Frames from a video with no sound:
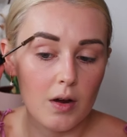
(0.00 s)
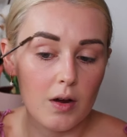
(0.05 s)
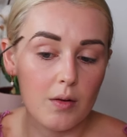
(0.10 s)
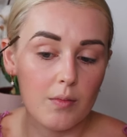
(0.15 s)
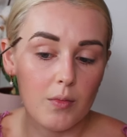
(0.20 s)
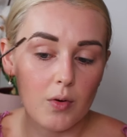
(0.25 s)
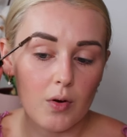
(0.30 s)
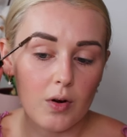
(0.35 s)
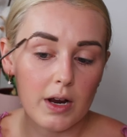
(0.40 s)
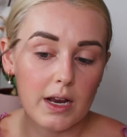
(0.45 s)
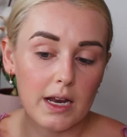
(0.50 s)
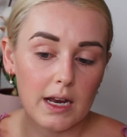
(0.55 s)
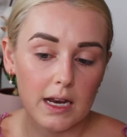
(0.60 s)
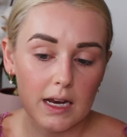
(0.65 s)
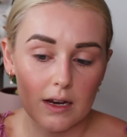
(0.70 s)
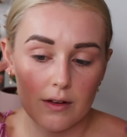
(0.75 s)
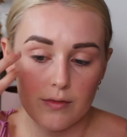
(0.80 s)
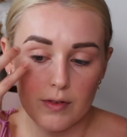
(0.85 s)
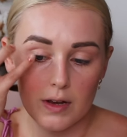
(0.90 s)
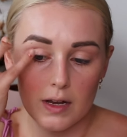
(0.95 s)
more
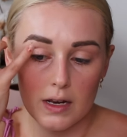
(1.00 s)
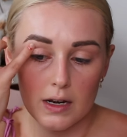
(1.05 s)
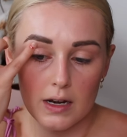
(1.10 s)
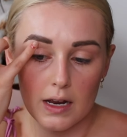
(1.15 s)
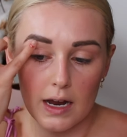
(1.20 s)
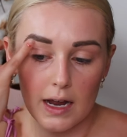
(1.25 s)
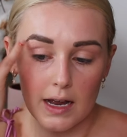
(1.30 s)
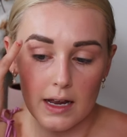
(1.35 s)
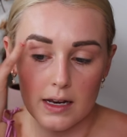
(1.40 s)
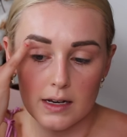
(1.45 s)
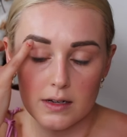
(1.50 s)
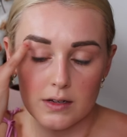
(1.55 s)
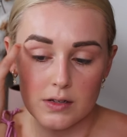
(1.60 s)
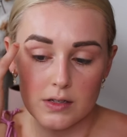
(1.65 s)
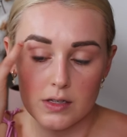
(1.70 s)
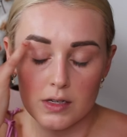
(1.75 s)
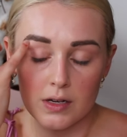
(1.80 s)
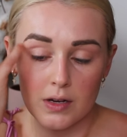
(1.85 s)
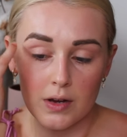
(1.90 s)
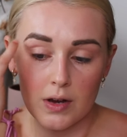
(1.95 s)
even
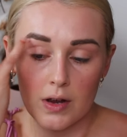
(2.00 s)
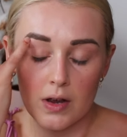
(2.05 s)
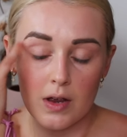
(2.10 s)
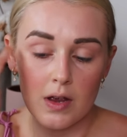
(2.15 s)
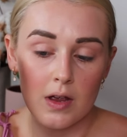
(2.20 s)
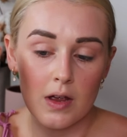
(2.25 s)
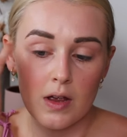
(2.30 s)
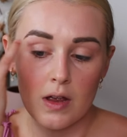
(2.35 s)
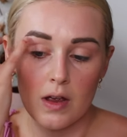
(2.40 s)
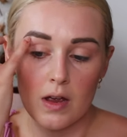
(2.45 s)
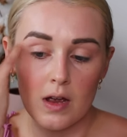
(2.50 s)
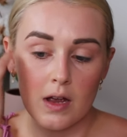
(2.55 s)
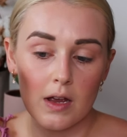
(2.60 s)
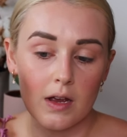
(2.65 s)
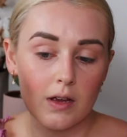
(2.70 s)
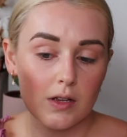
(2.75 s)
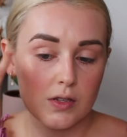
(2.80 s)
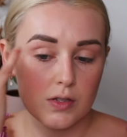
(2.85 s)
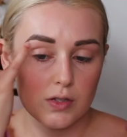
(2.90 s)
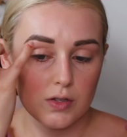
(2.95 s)
and
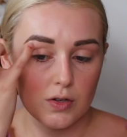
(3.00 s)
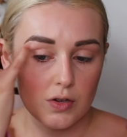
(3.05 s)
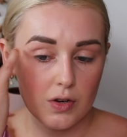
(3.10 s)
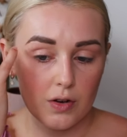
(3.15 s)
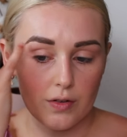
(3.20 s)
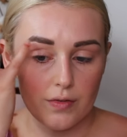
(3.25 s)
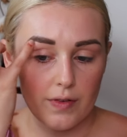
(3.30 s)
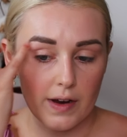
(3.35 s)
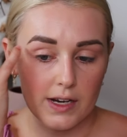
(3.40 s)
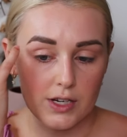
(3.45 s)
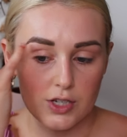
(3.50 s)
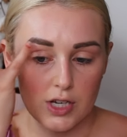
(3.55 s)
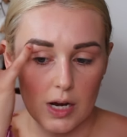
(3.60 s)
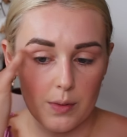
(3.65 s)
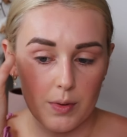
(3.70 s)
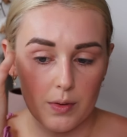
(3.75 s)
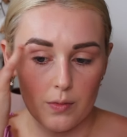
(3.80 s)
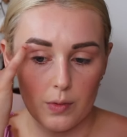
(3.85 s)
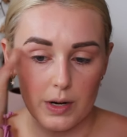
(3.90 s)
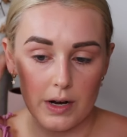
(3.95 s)
suit your face
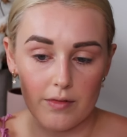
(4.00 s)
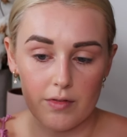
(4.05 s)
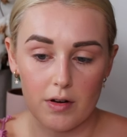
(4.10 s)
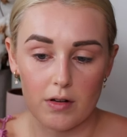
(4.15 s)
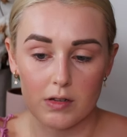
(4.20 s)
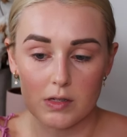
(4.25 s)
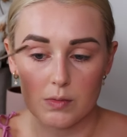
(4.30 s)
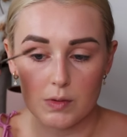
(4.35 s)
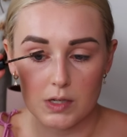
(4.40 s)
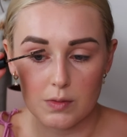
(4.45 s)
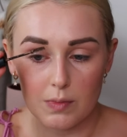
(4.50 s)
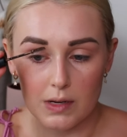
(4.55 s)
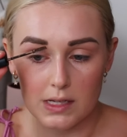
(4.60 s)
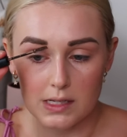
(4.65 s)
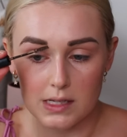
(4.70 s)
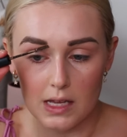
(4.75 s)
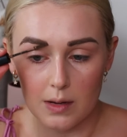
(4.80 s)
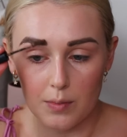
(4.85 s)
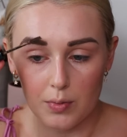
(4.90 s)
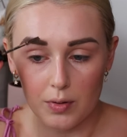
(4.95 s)
shape and whatever else, which
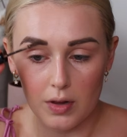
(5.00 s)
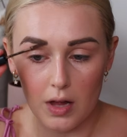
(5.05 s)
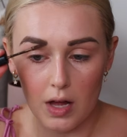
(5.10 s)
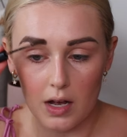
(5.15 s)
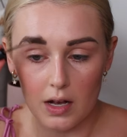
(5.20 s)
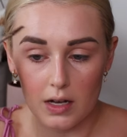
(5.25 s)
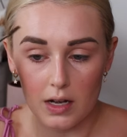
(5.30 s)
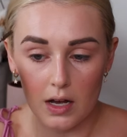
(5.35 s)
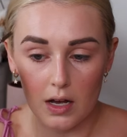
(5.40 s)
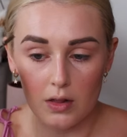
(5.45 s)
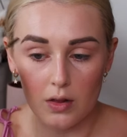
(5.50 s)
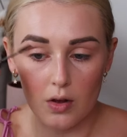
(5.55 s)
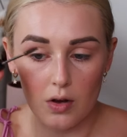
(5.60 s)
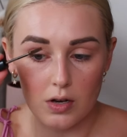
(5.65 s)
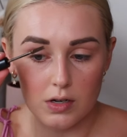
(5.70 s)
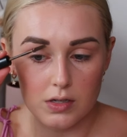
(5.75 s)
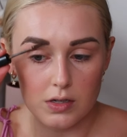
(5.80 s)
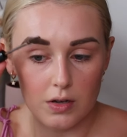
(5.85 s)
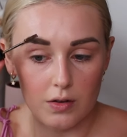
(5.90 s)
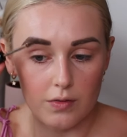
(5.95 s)
means they pluck a
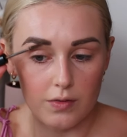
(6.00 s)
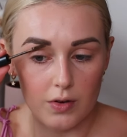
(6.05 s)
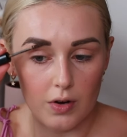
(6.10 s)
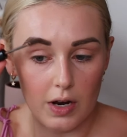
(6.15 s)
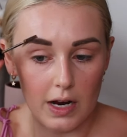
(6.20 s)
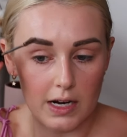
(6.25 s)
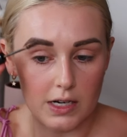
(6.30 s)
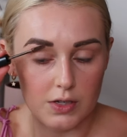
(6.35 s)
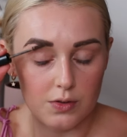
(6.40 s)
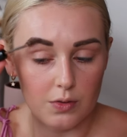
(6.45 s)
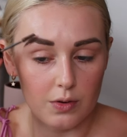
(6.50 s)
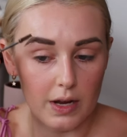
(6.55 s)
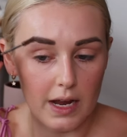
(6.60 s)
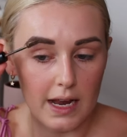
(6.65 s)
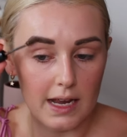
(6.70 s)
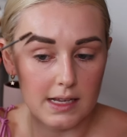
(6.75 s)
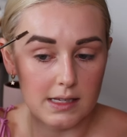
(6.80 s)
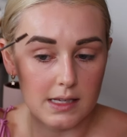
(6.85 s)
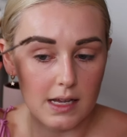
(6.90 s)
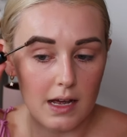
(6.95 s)
lot of your actual
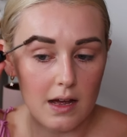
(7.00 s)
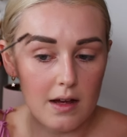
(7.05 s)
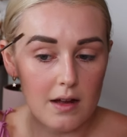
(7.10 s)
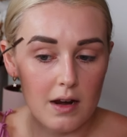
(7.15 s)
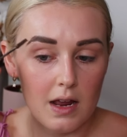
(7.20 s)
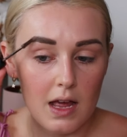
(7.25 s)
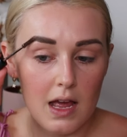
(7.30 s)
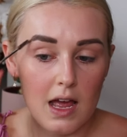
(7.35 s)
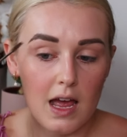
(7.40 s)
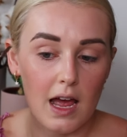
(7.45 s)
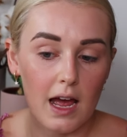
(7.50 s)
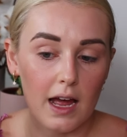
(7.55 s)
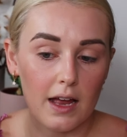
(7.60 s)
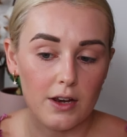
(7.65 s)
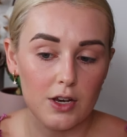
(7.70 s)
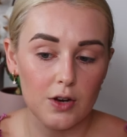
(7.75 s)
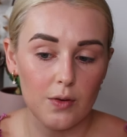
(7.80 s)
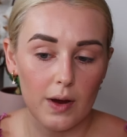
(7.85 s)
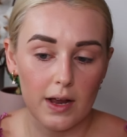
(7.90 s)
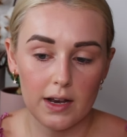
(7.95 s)
hairs out
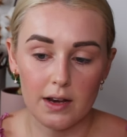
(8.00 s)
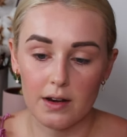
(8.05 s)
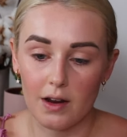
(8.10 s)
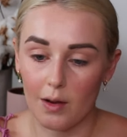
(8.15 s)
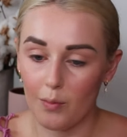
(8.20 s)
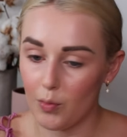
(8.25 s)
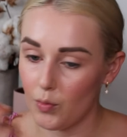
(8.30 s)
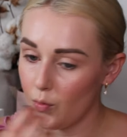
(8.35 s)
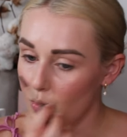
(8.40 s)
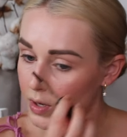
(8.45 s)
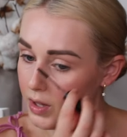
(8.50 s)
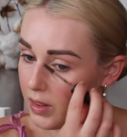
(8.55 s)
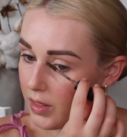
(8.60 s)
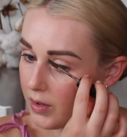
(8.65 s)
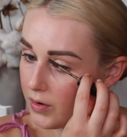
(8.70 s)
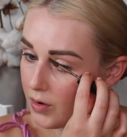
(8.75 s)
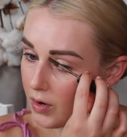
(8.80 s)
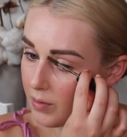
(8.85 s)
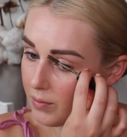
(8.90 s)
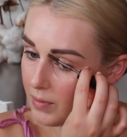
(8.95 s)
and you end up
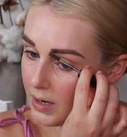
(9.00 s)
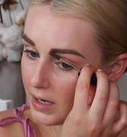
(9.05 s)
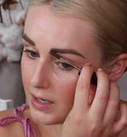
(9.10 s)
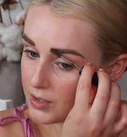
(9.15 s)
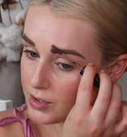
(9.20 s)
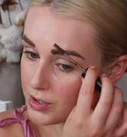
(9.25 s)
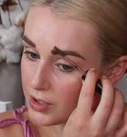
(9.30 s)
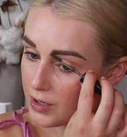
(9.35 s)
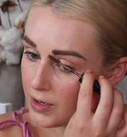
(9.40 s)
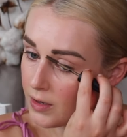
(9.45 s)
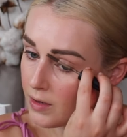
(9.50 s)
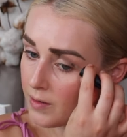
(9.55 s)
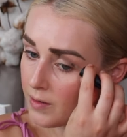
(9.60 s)
with not much.